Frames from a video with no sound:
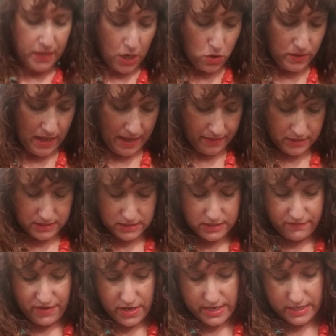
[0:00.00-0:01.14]
Okay, this is a
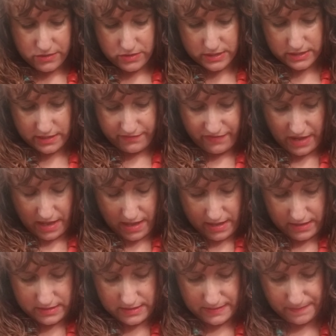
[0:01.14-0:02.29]
very interesting
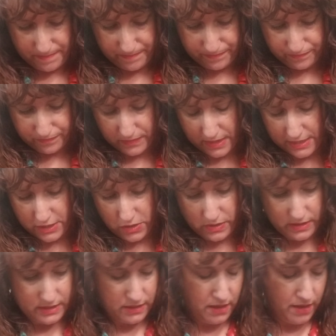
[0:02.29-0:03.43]
find. I
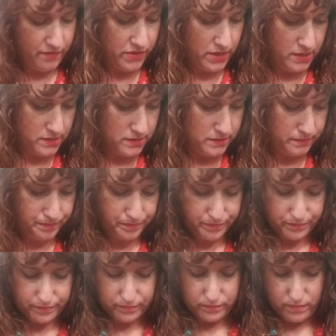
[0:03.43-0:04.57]
totally love this.
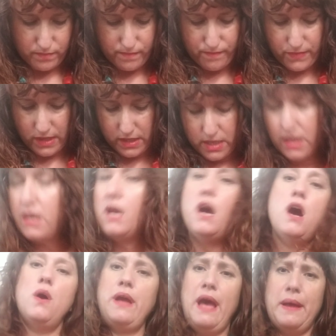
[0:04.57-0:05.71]

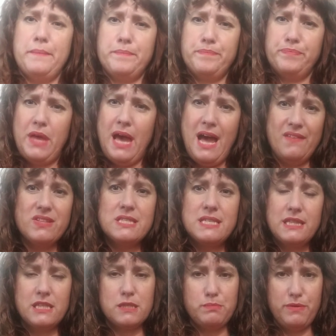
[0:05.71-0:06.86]
Okay, I haven't
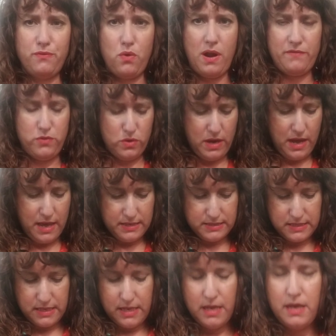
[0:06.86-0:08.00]
seen this before. Have you guys?